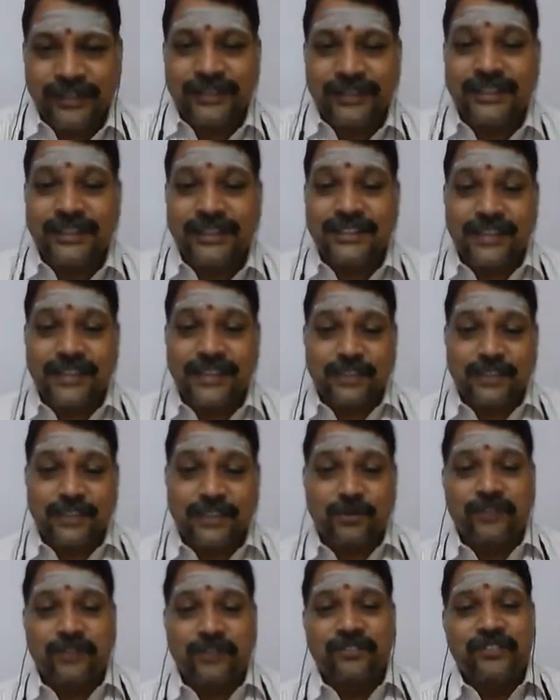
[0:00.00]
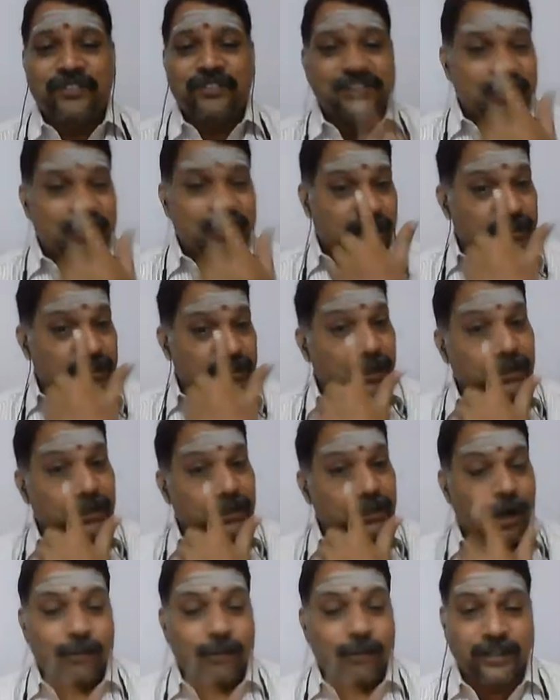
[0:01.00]
These HYVs are not
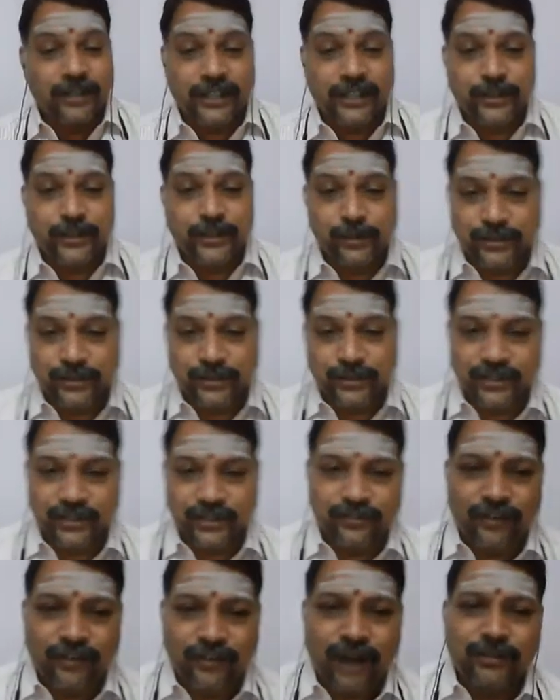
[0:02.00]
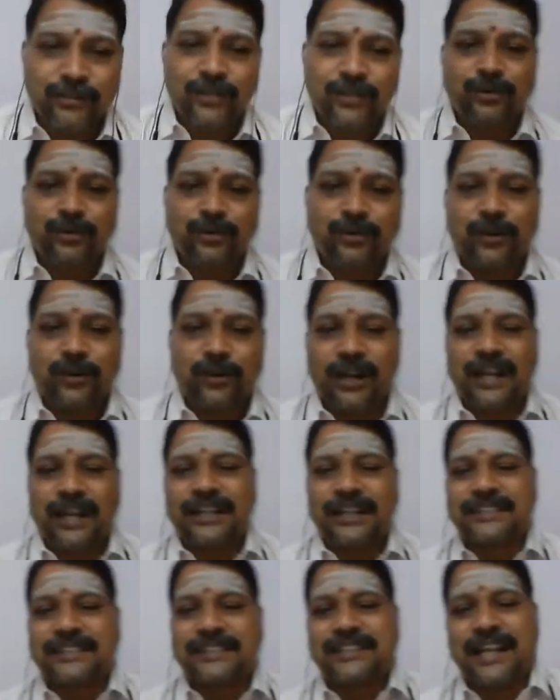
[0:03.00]
commonly used. Farmers do not
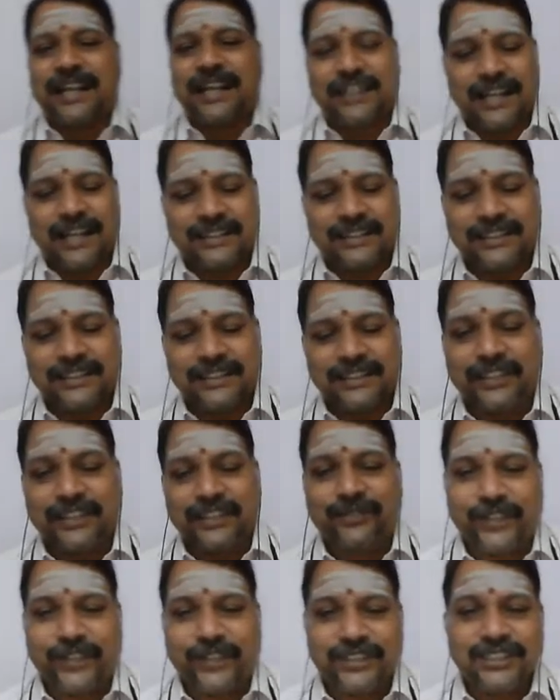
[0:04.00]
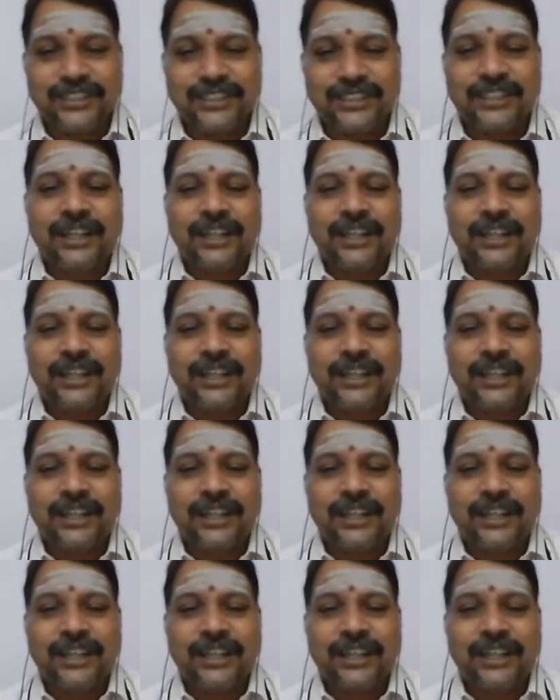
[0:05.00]
understand their significance.